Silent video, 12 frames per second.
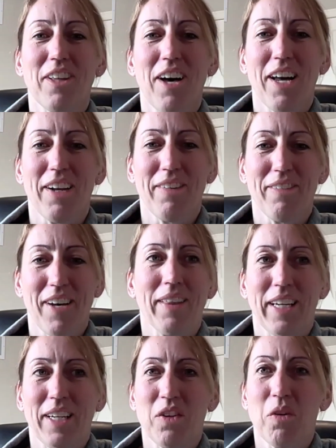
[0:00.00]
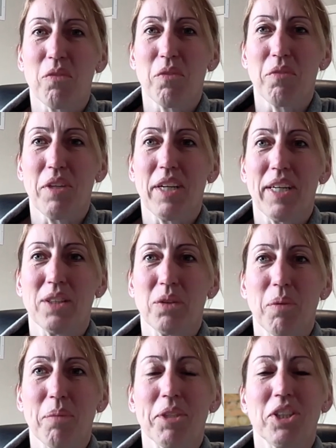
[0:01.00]
lot of, like Nova Vita is a
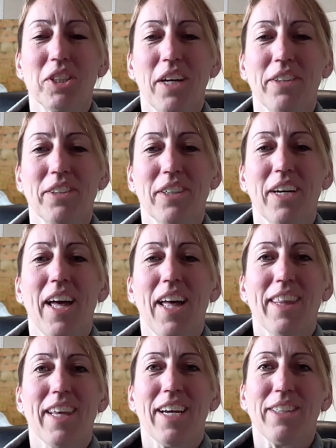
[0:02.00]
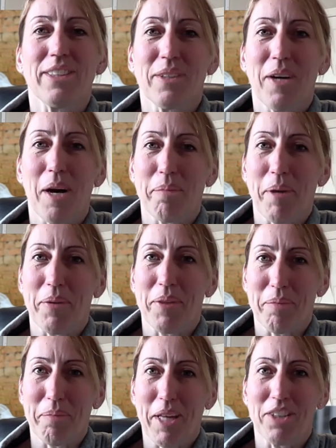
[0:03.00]
women's shelter. They also help out
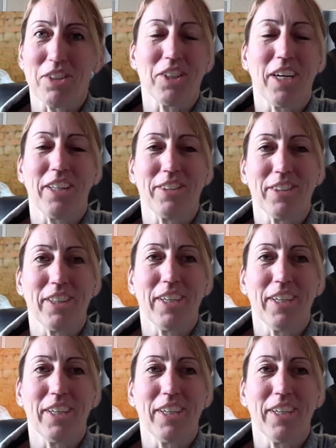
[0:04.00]
with the men's shelter.